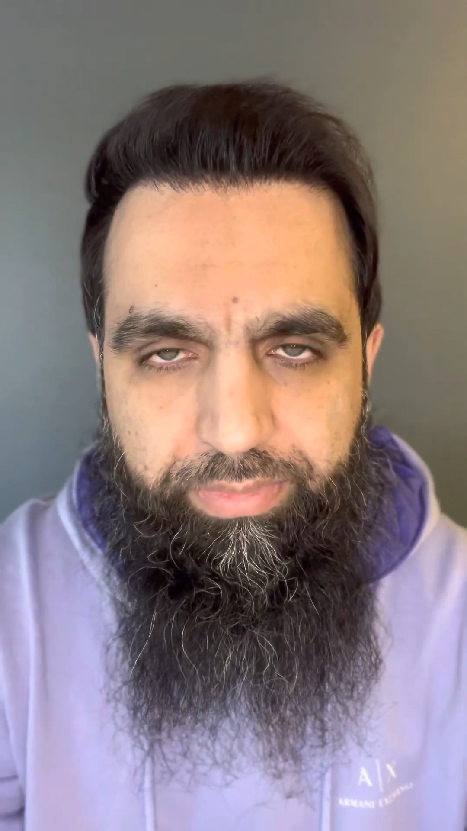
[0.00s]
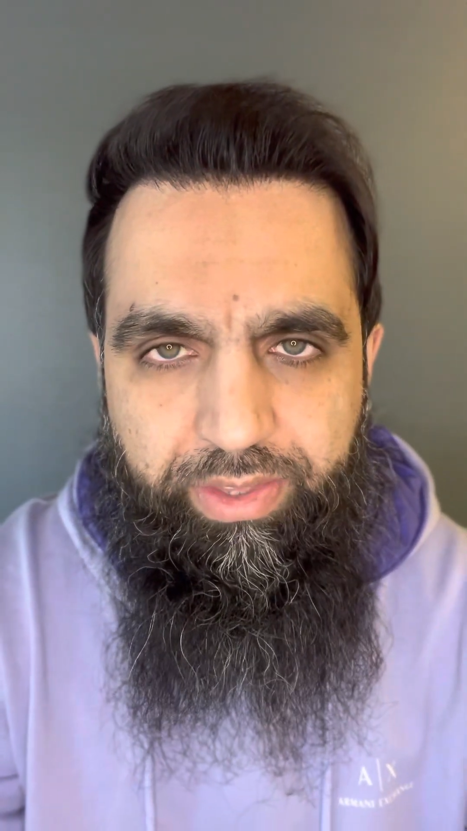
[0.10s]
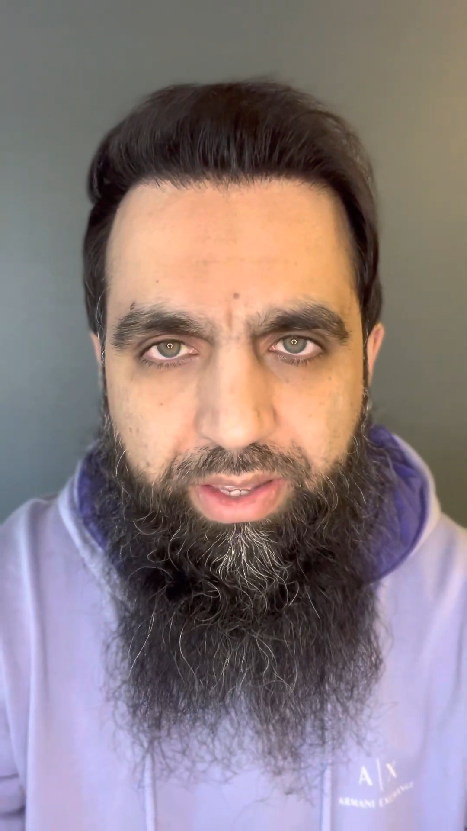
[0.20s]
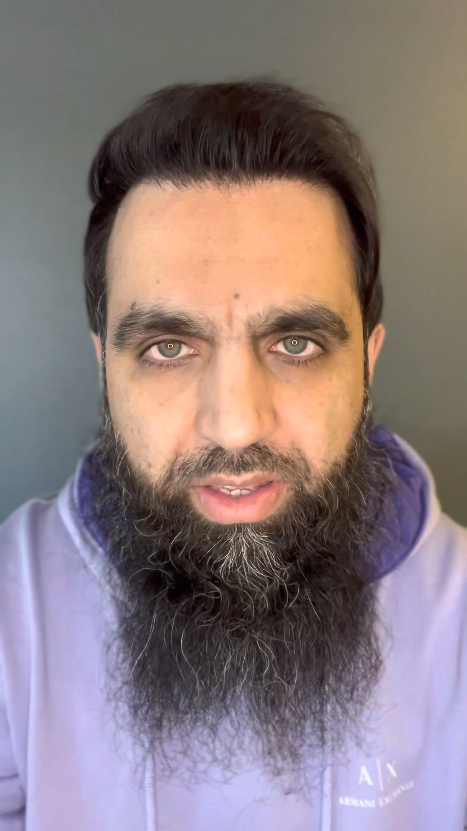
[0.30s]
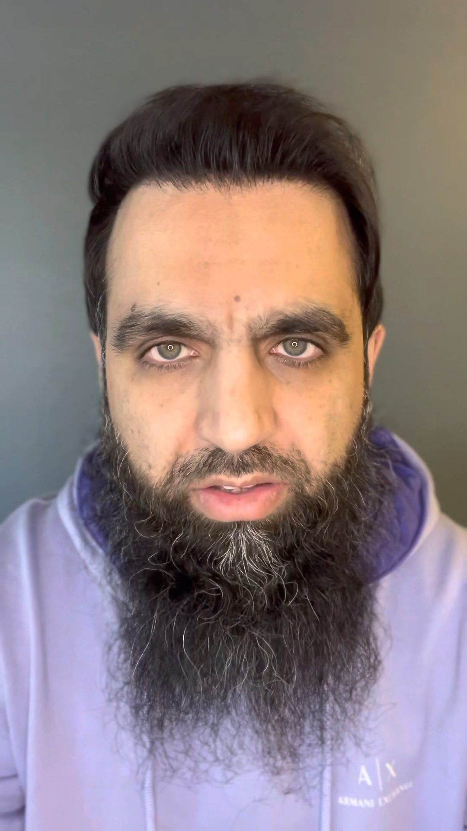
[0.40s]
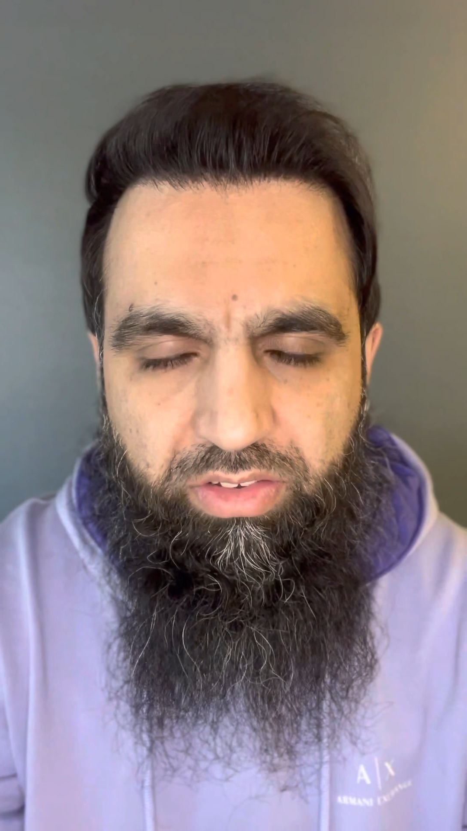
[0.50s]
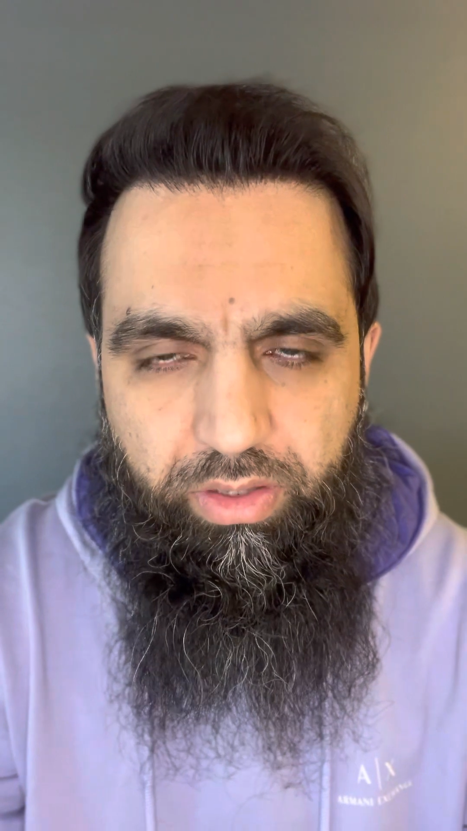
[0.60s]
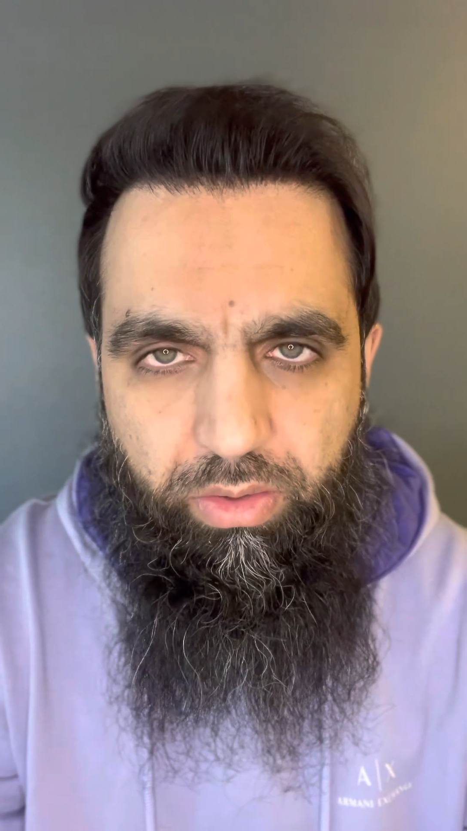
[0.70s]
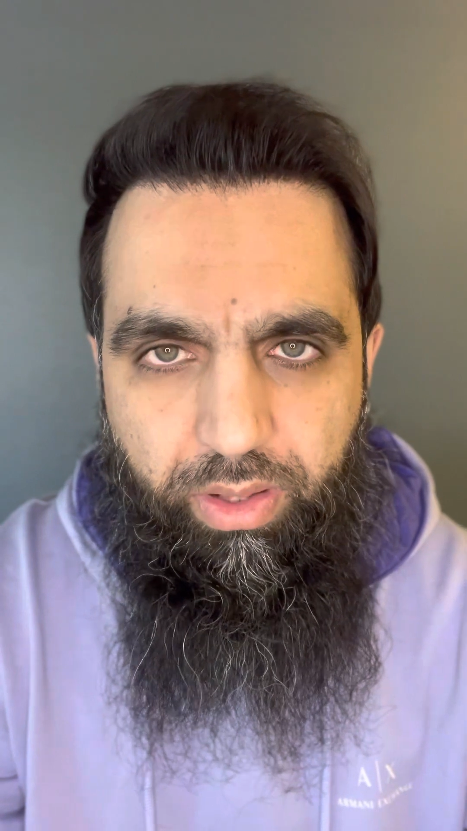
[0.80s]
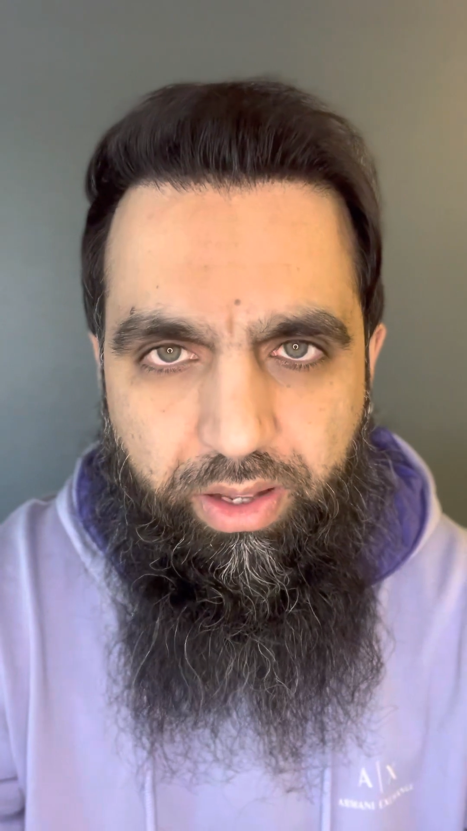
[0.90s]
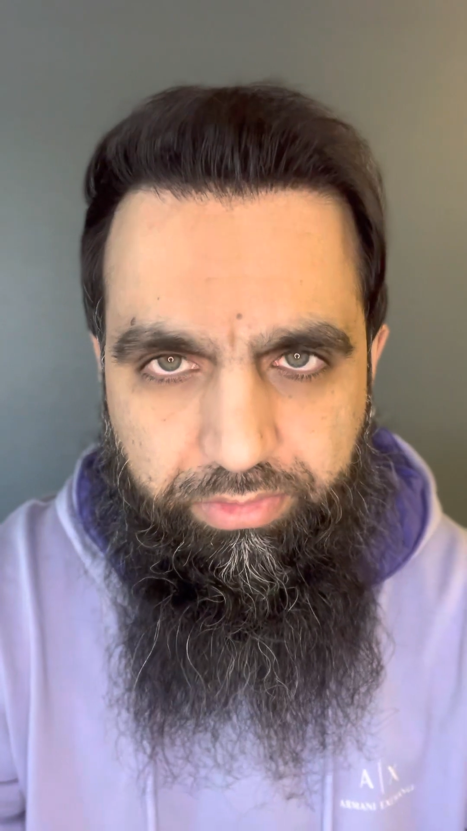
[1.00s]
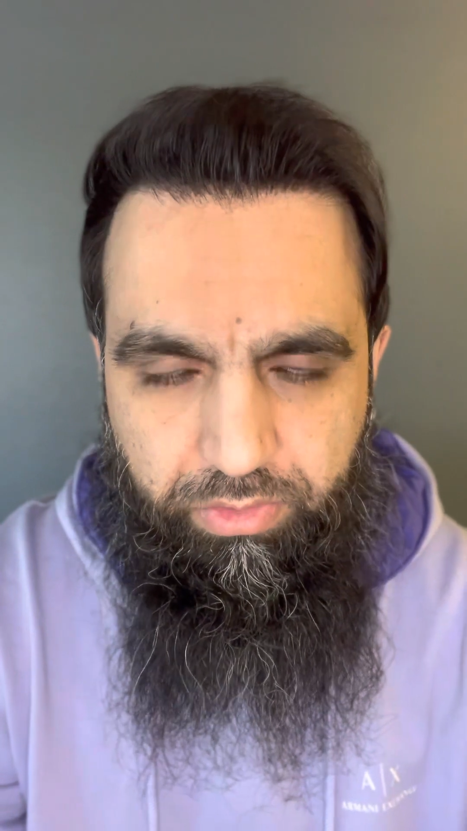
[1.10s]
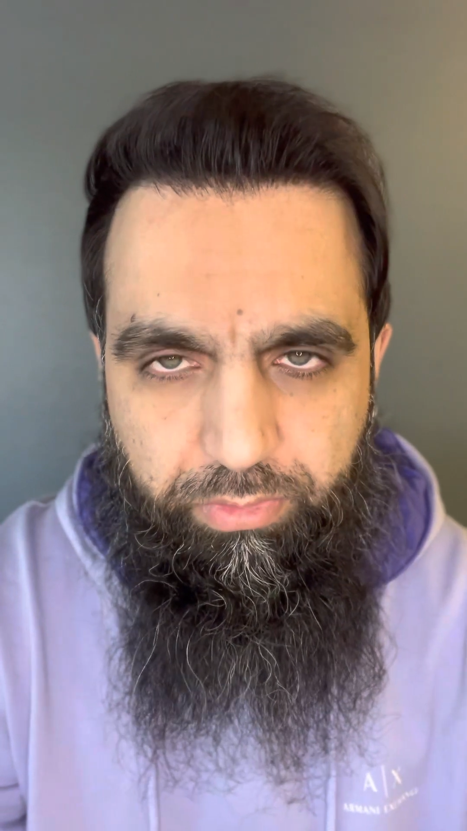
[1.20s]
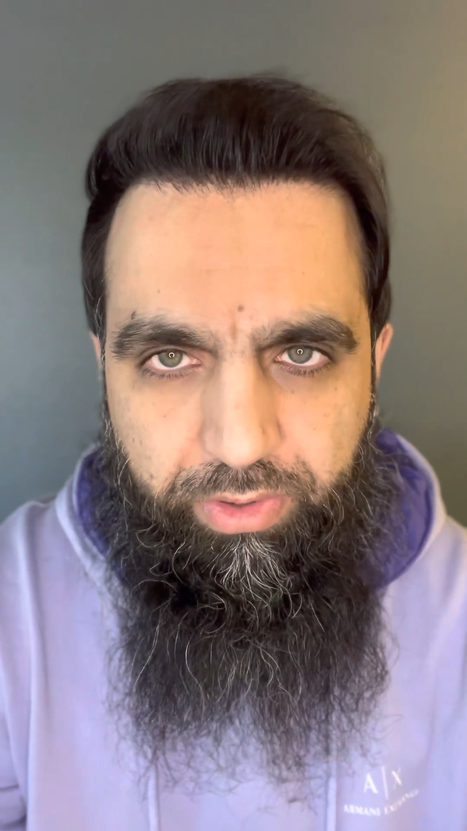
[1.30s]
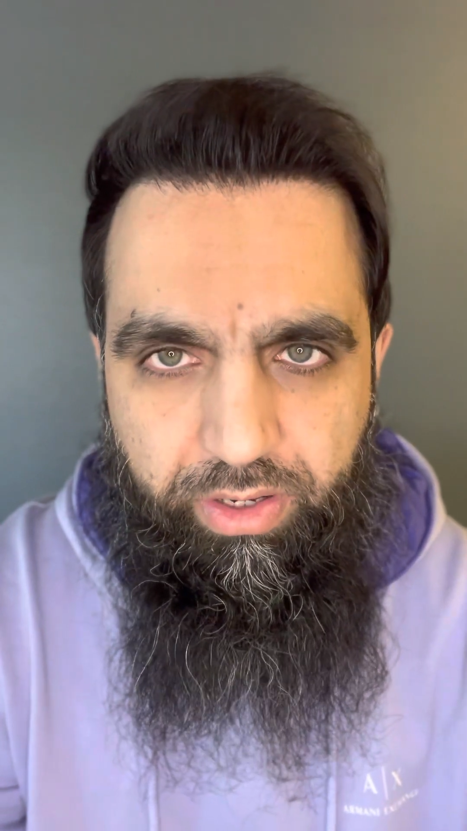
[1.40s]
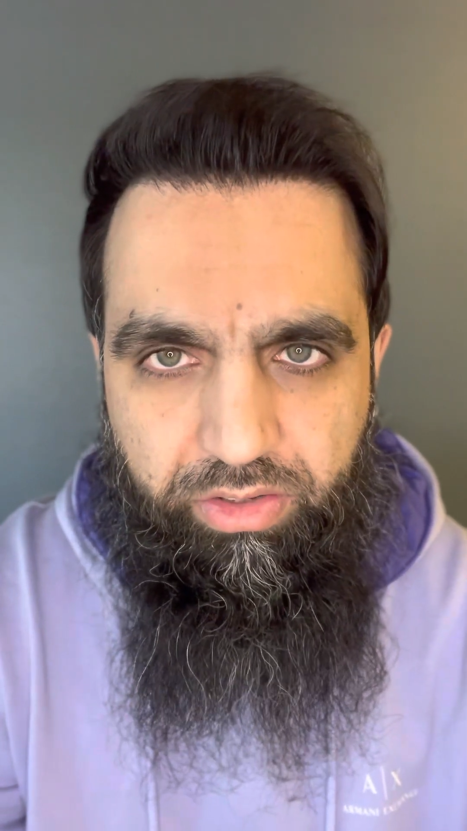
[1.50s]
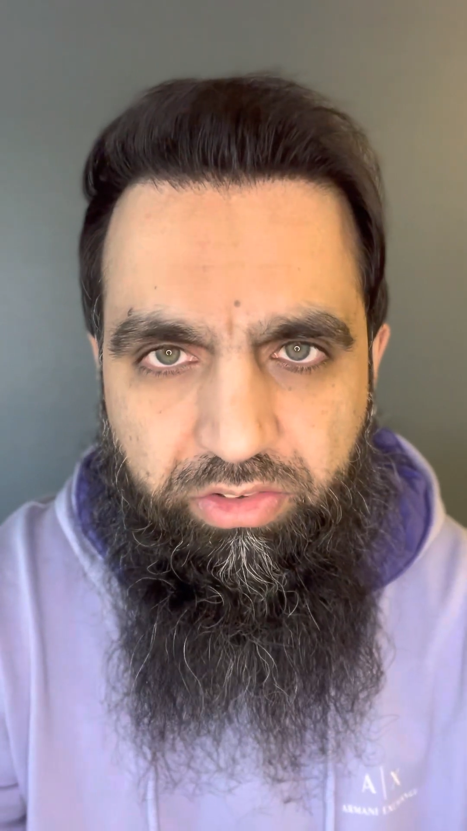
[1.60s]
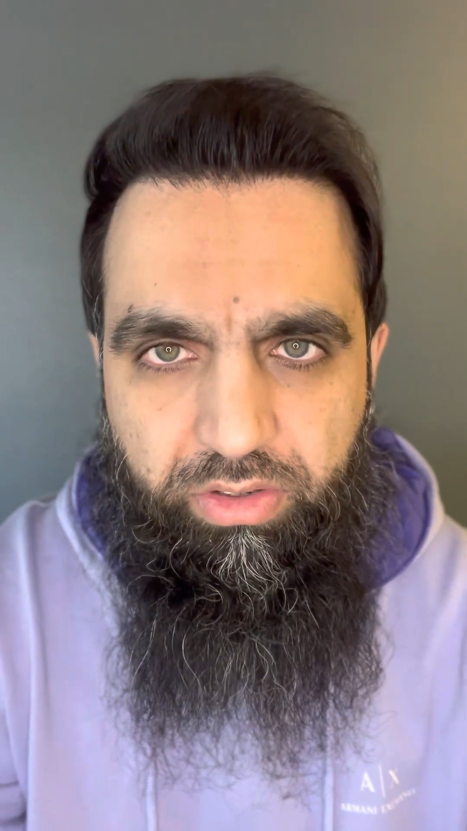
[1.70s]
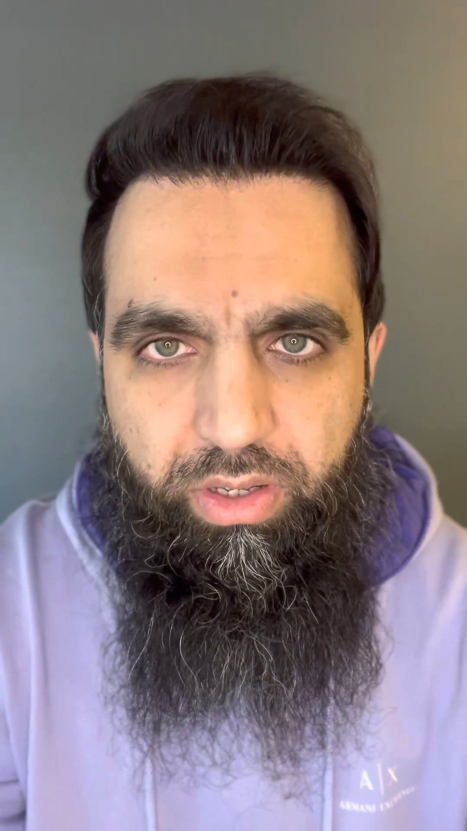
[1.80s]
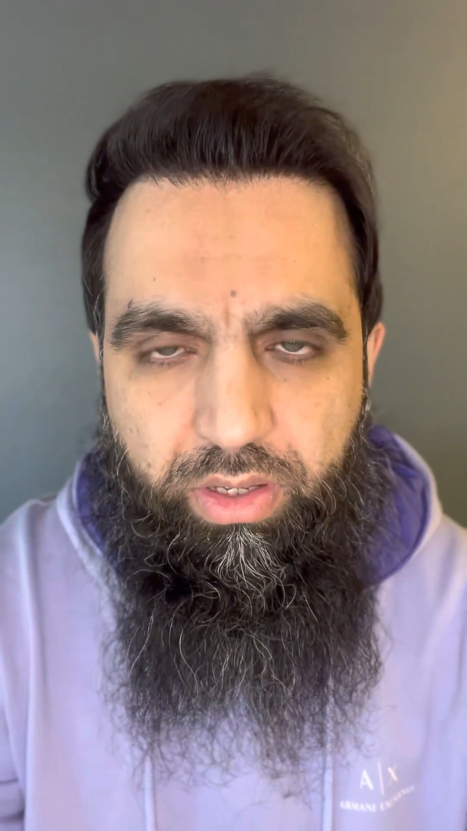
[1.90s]
they still have to
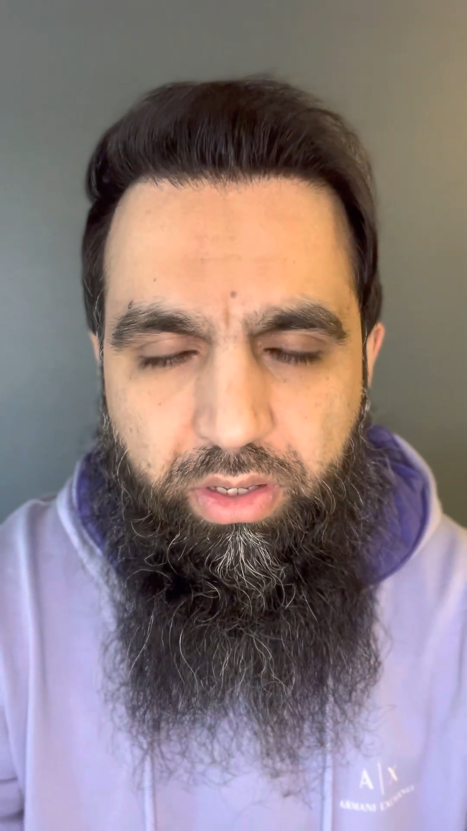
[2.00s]
fast.